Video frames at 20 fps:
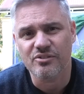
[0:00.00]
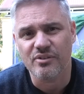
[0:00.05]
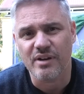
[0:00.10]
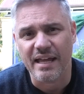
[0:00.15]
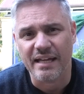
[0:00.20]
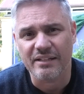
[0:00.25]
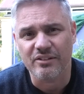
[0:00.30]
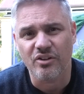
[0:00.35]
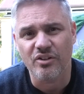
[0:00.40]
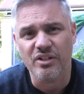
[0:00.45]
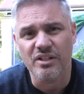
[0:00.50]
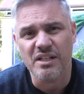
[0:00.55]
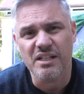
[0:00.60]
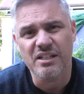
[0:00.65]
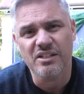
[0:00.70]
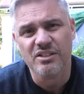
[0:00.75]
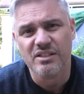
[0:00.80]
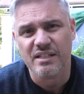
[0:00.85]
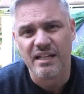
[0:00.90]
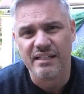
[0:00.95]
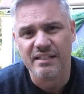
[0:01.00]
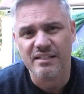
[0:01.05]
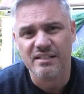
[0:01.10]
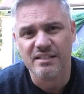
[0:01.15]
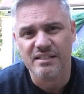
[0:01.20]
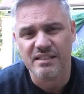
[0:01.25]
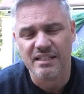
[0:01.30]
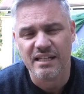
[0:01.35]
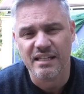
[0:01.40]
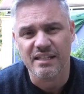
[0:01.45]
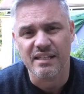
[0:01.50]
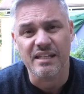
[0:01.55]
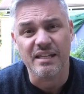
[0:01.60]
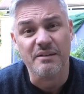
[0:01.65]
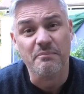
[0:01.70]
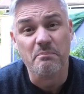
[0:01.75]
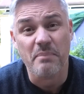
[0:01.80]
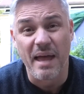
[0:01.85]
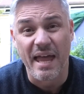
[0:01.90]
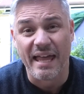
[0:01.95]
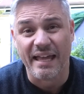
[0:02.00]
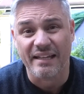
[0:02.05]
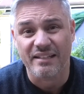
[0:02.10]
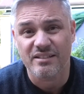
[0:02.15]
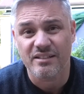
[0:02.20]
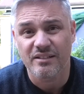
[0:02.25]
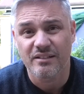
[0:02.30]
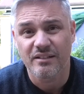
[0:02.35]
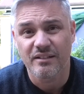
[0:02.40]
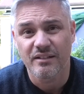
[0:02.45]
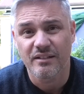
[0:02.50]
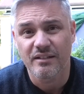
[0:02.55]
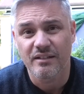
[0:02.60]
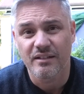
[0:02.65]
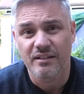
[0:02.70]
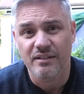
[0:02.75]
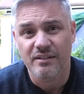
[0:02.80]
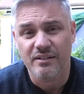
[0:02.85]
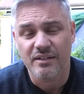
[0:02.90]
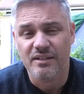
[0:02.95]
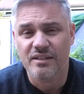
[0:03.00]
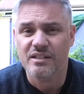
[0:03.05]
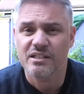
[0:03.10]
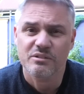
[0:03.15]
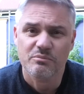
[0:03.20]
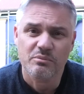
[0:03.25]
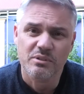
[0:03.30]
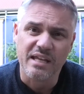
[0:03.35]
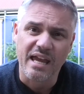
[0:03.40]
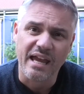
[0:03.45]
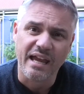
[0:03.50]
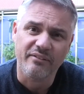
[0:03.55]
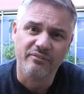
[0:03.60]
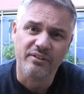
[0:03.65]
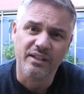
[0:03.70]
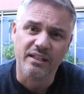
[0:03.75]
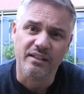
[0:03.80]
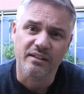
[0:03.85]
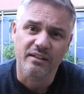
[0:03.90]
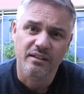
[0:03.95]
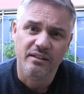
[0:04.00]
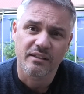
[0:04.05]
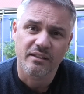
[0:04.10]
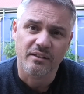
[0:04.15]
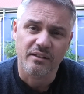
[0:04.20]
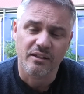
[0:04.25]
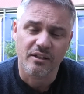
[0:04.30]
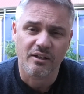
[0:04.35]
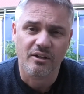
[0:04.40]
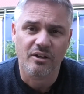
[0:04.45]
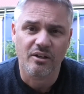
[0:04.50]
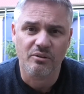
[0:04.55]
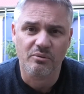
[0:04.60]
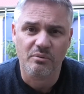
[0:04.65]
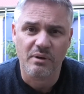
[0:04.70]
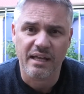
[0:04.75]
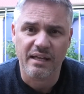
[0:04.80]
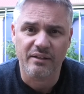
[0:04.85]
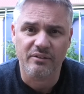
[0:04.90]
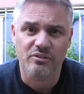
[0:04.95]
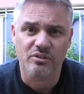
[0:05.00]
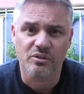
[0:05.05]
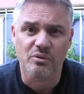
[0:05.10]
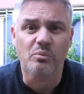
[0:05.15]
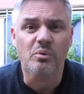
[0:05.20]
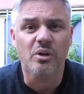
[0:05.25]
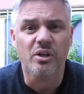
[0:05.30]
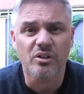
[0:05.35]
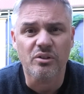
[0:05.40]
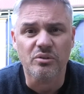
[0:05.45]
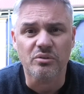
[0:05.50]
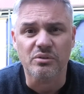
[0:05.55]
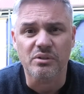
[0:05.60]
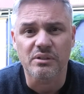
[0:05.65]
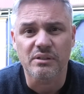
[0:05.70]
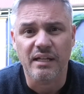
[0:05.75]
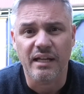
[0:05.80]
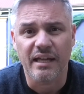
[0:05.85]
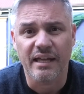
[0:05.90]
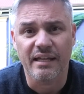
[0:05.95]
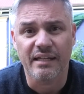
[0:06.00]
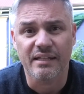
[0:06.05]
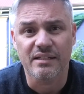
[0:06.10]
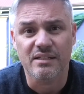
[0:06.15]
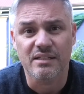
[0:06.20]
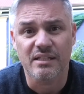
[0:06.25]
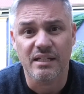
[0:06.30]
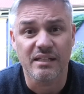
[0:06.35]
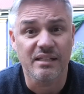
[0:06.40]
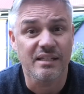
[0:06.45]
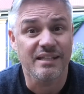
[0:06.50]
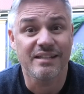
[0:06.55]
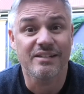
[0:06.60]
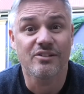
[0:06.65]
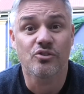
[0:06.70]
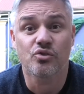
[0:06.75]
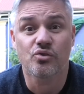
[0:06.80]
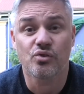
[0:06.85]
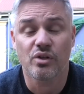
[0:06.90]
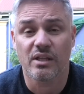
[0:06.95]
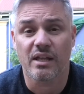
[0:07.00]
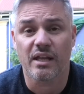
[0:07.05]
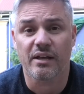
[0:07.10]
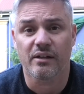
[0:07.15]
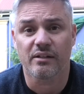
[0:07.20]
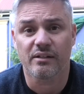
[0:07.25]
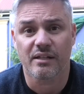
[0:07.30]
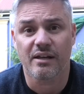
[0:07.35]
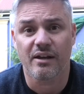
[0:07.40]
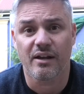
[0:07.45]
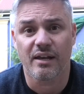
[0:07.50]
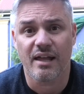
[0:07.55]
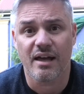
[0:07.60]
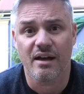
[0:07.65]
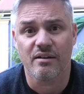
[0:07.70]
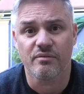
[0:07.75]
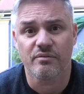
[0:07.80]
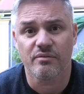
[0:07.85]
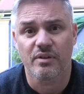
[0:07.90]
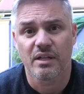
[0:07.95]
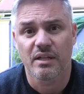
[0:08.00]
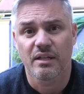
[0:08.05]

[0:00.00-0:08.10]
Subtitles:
dragged on, and then you started to see the impact that this was having around the world and in the industry that I love.